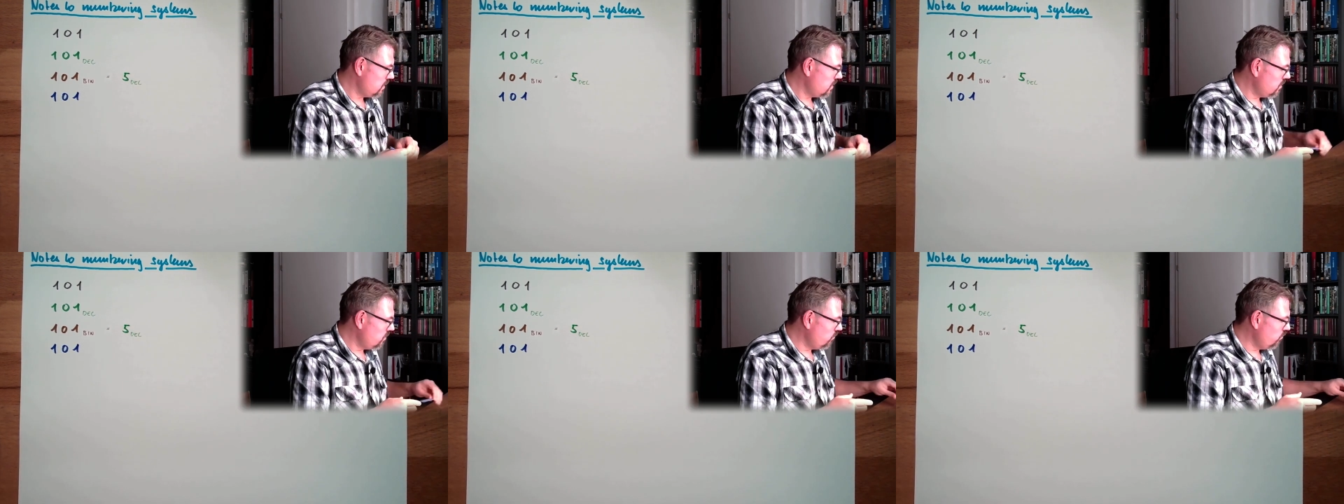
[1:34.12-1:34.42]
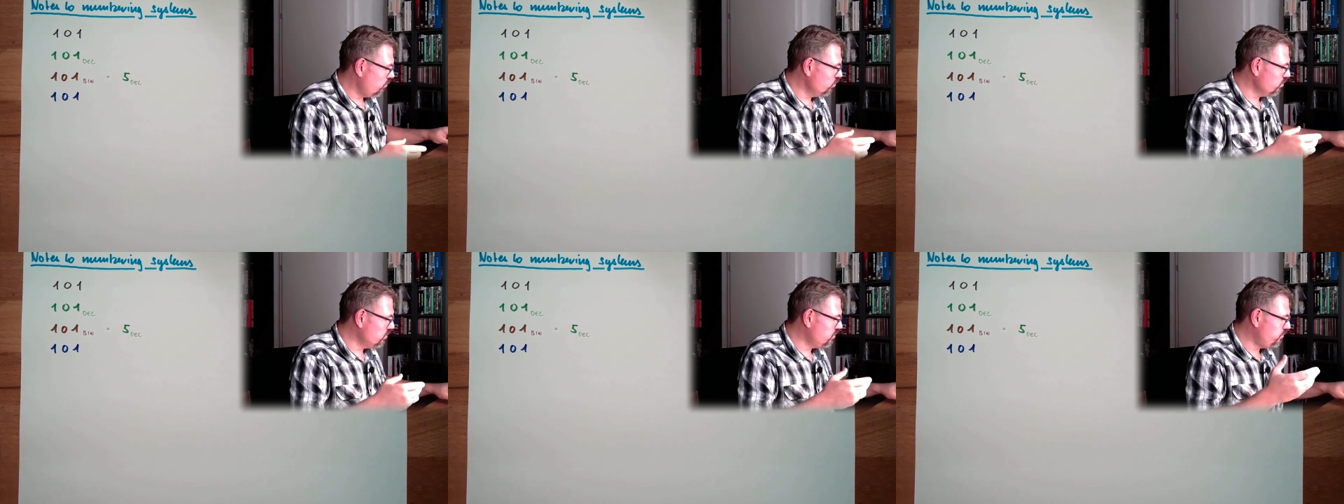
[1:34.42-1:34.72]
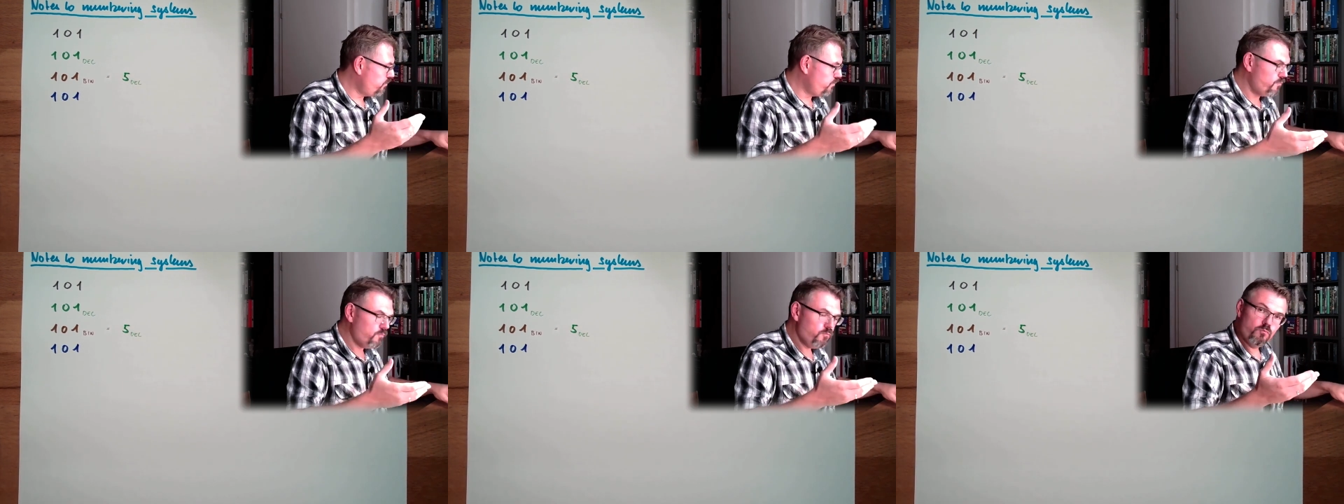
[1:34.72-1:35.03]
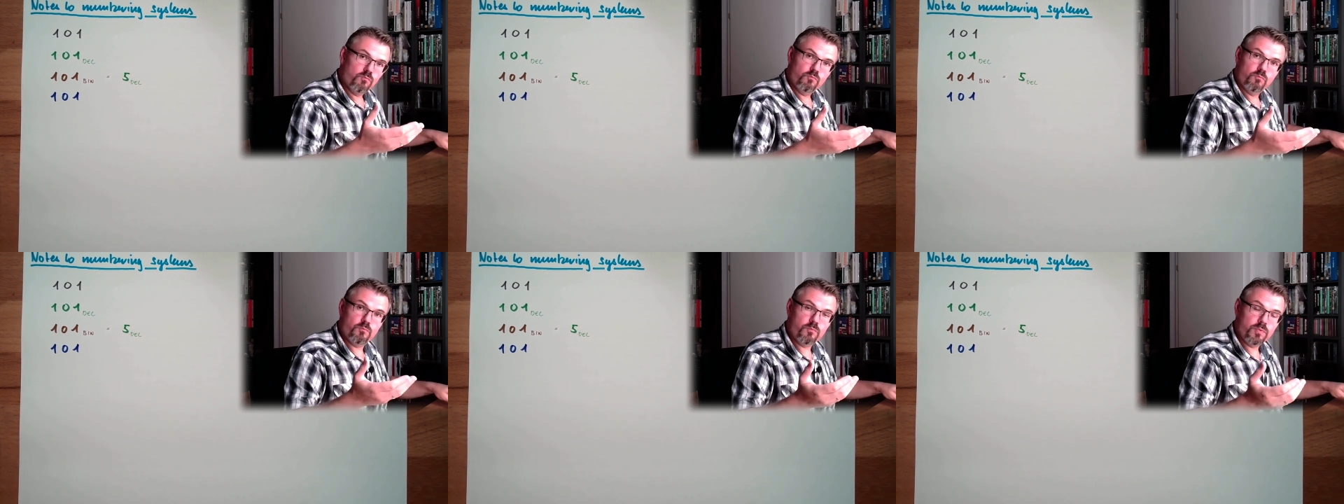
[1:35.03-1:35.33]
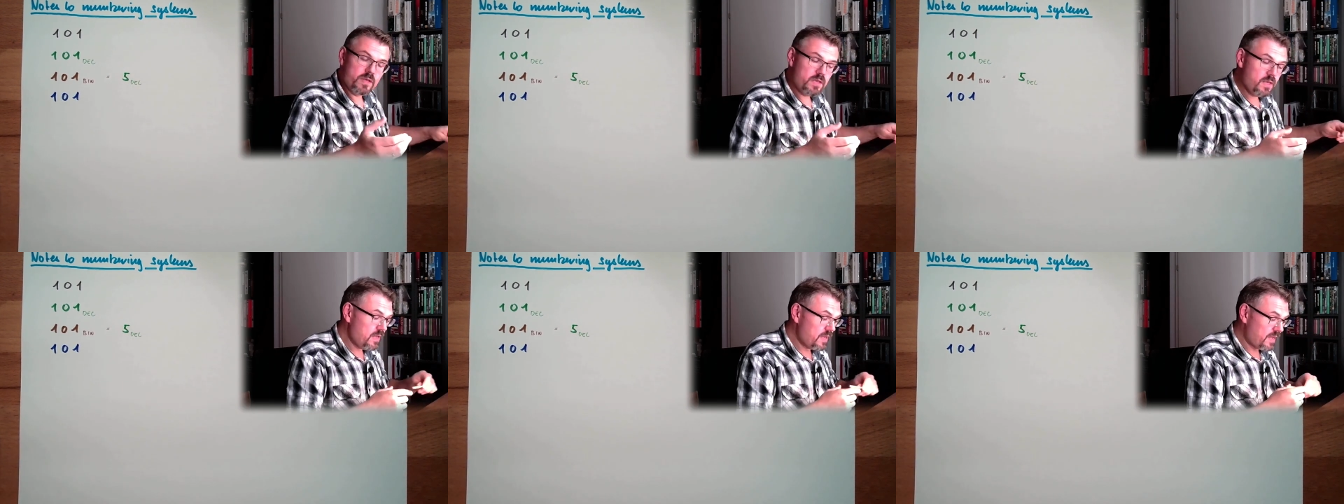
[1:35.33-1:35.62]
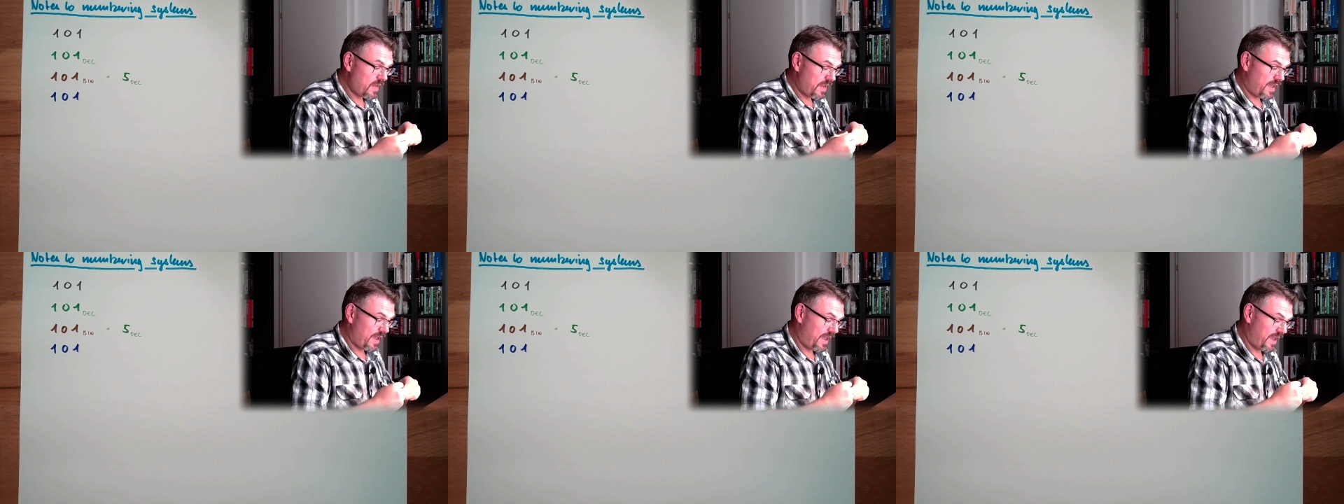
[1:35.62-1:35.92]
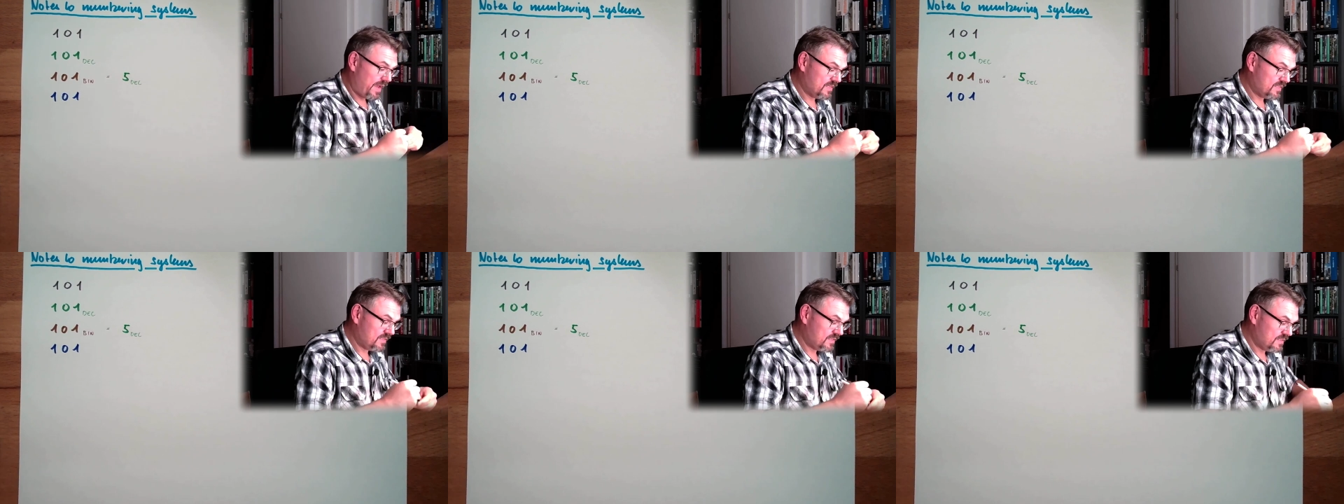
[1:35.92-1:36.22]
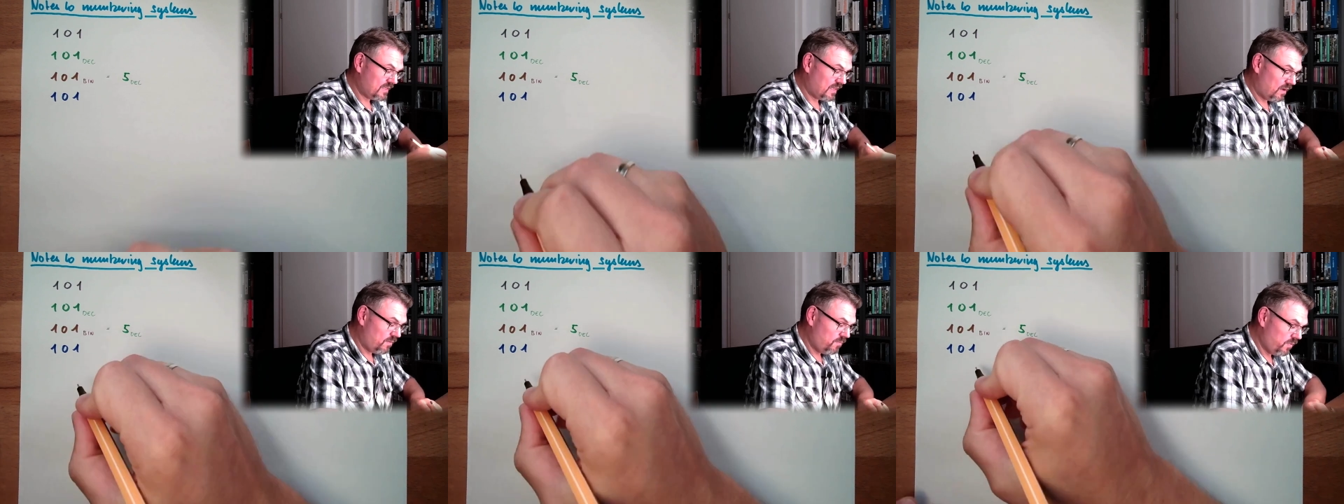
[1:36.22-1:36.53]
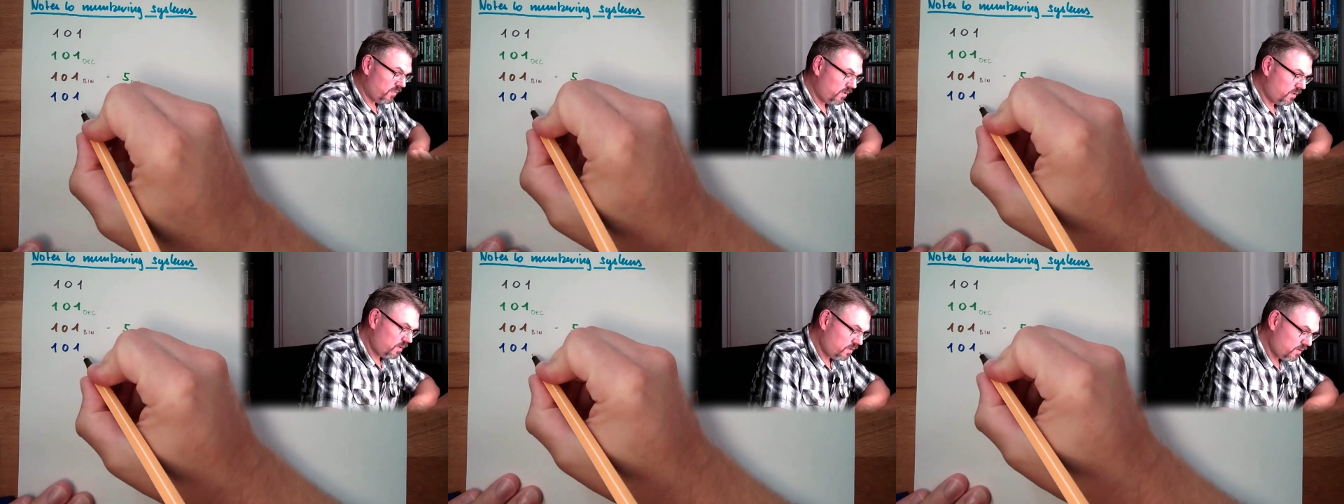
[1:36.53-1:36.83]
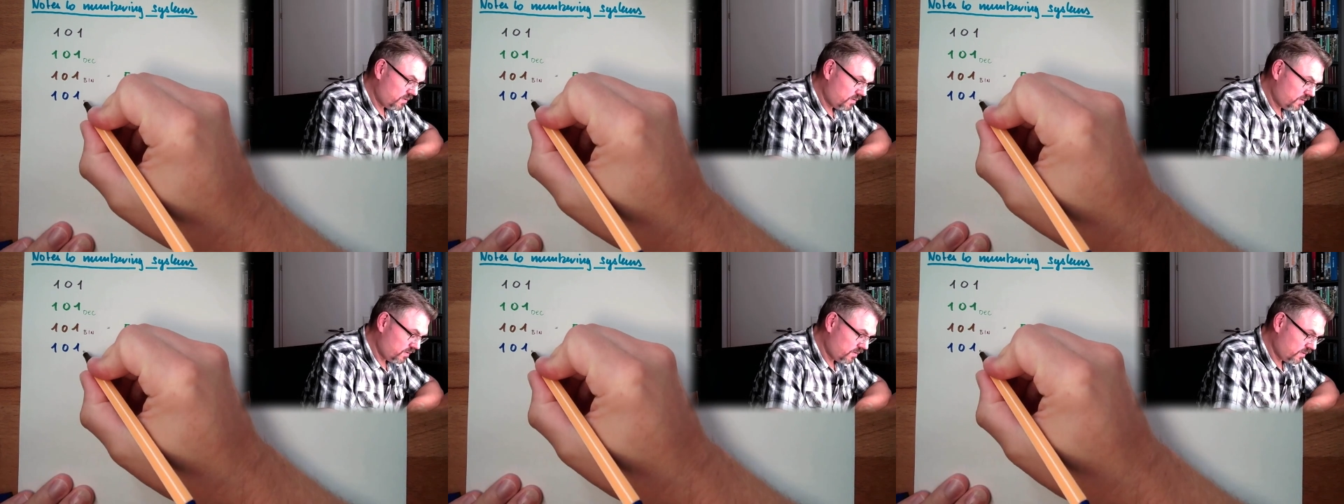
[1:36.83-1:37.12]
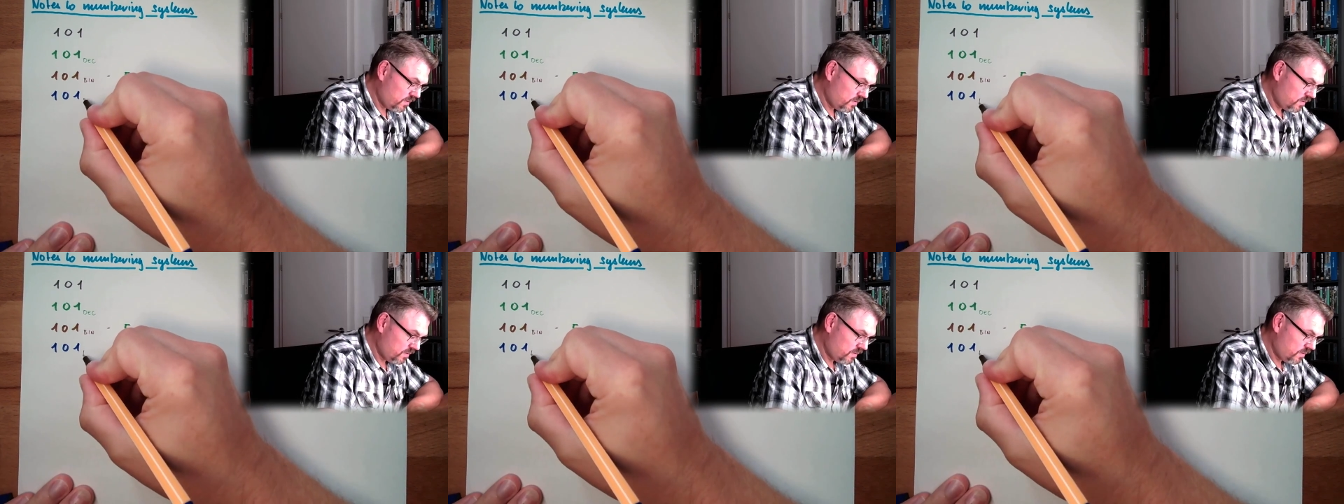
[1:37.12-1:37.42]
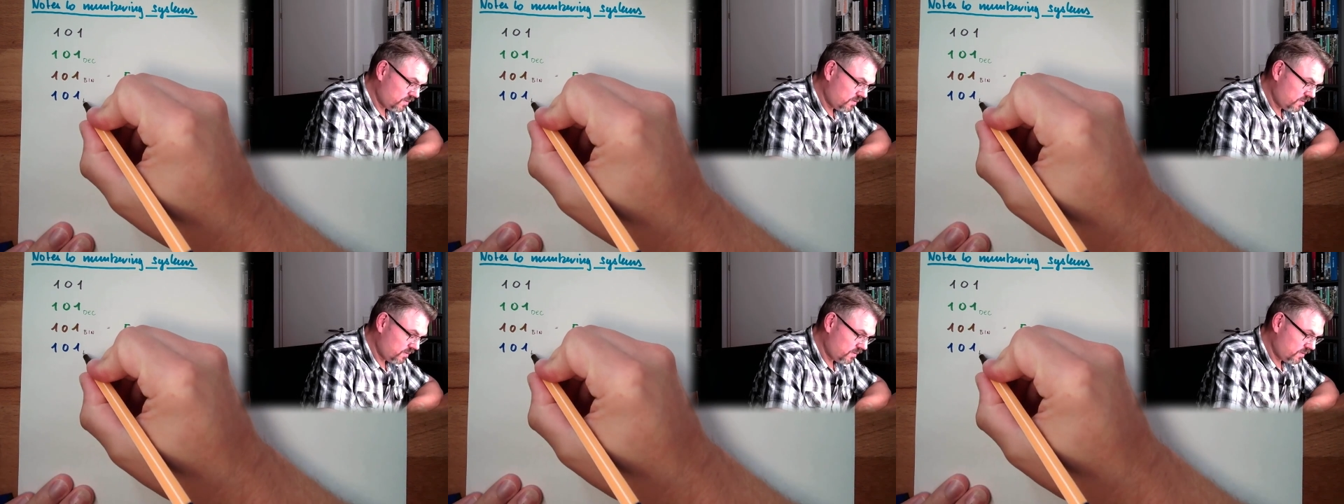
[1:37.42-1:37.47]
would be a hex number, yeah?